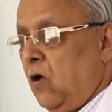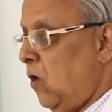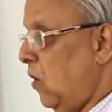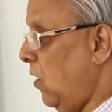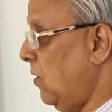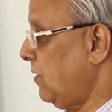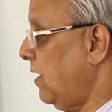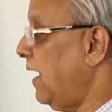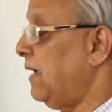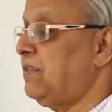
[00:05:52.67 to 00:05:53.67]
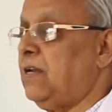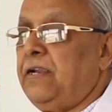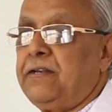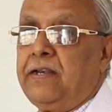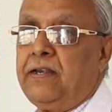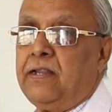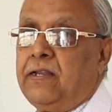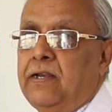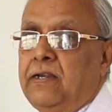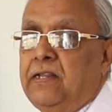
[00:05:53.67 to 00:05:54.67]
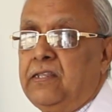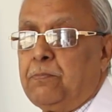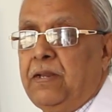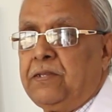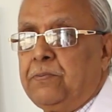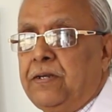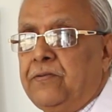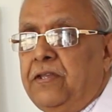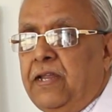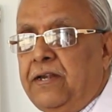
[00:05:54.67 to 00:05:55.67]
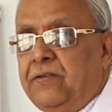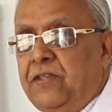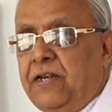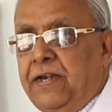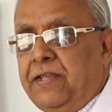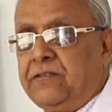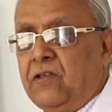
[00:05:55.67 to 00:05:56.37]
or isolated displacement of the head of the radius